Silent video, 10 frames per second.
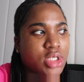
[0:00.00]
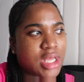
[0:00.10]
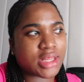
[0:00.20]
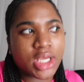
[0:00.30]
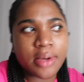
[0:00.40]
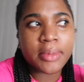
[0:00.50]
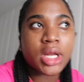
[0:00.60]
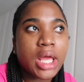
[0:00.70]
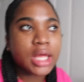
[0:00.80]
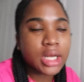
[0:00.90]
because I think I'm
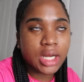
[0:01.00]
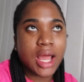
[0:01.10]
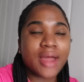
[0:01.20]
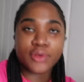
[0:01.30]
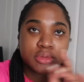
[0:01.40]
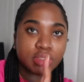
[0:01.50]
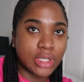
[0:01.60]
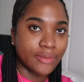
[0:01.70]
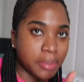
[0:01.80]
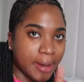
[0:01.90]
gonna, and I filmed the
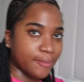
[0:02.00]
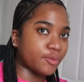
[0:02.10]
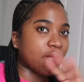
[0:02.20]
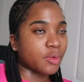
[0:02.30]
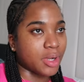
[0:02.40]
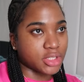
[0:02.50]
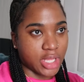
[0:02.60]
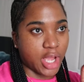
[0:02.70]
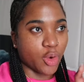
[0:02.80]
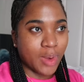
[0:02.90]
travel prep. If you haven't watched
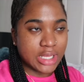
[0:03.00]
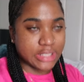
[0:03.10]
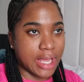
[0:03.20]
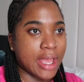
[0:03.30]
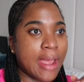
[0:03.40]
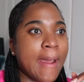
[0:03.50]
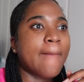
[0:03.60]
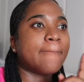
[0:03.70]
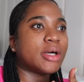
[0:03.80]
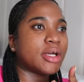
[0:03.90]
that, go watch that.
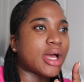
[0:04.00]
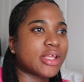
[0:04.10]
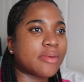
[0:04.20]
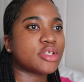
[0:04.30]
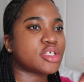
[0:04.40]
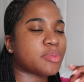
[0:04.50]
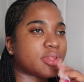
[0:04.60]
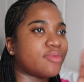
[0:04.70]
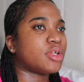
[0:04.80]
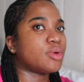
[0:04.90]
But I think I'm gonna
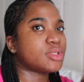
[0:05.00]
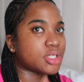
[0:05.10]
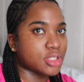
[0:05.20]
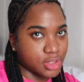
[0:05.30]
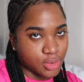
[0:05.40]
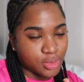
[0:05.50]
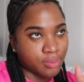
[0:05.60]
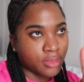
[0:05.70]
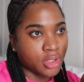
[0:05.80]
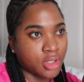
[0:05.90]
split the videos into
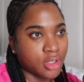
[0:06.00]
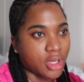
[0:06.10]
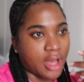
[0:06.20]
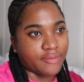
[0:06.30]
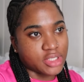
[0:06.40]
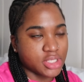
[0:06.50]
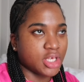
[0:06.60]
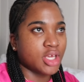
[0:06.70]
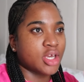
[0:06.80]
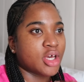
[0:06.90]
two,
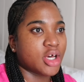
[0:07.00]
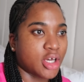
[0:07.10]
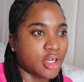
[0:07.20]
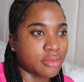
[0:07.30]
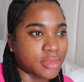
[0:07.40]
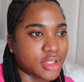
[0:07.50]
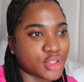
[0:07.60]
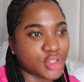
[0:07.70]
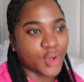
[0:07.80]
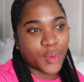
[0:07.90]
obviously.
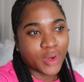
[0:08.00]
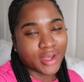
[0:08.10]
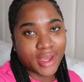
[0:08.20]
So